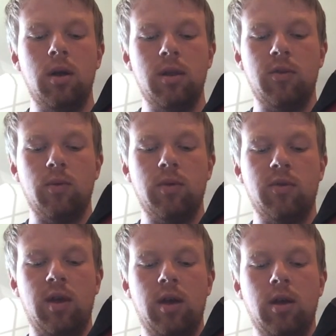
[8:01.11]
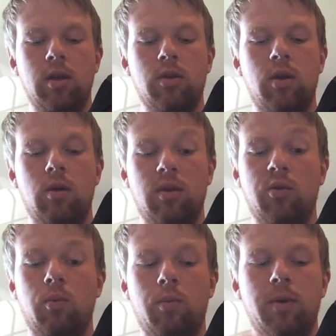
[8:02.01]
This one
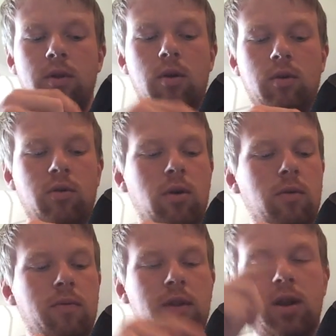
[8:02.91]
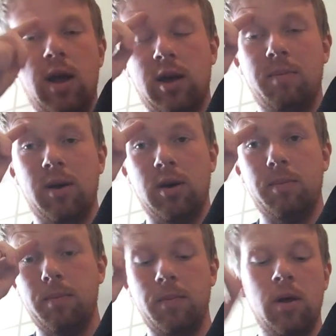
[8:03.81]
will be a tone control for the neck pickup,
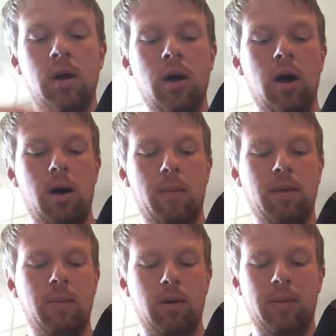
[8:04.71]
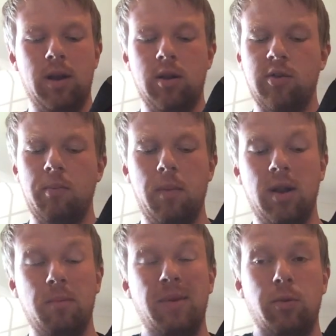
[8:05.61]
and the middle
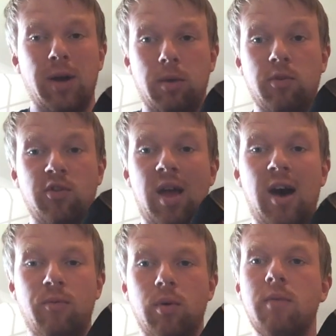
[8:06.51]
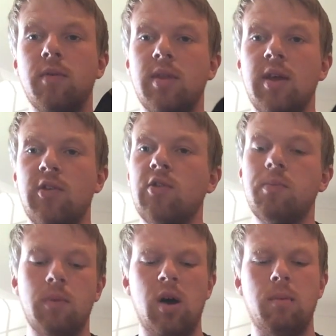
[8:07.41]
pickup doesn't have one for this.
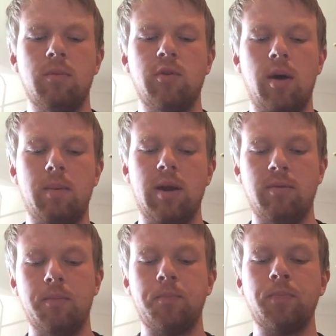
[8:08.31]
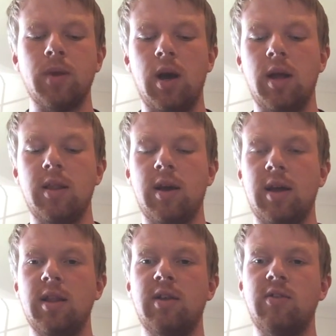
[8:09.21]
So I believe, and
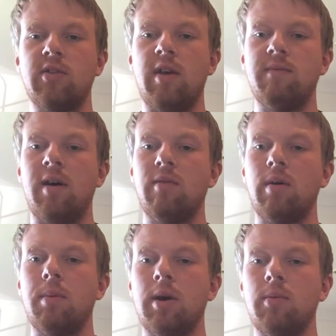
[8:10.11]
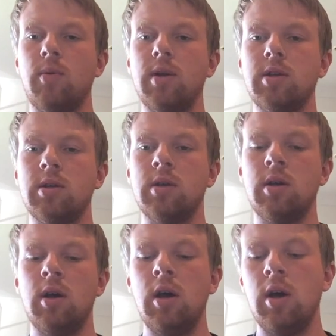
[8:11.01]
again, this is a 5-way pickup switch.
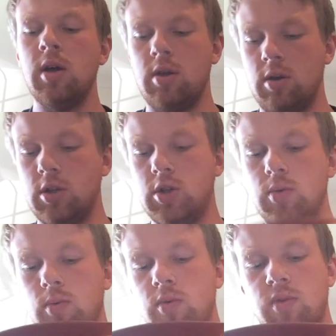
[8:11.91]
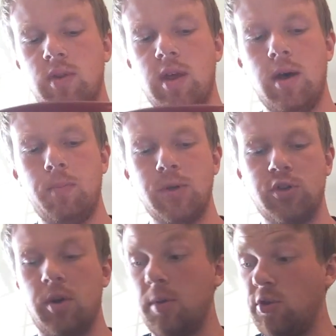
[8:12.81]
You can choose there, which is
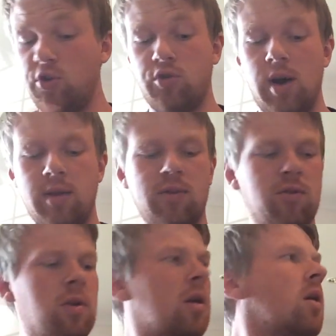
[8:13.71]
common on the Strats.